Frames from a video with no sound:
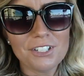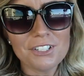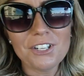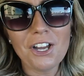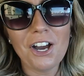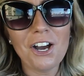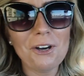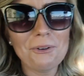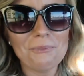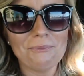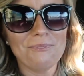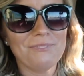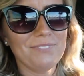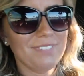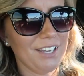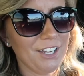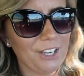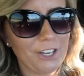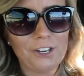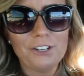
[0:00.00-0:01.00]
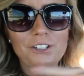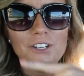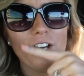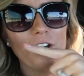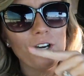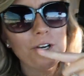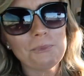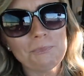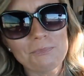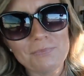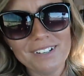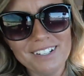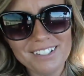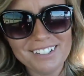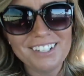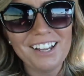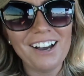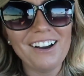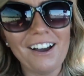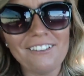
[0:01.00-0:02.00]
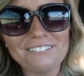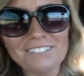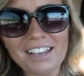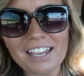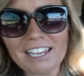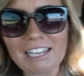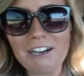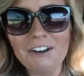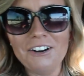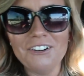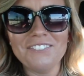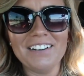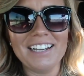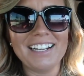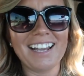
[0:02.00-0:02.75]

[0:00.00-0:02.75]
way nope. Nope. No. I'm like, oh my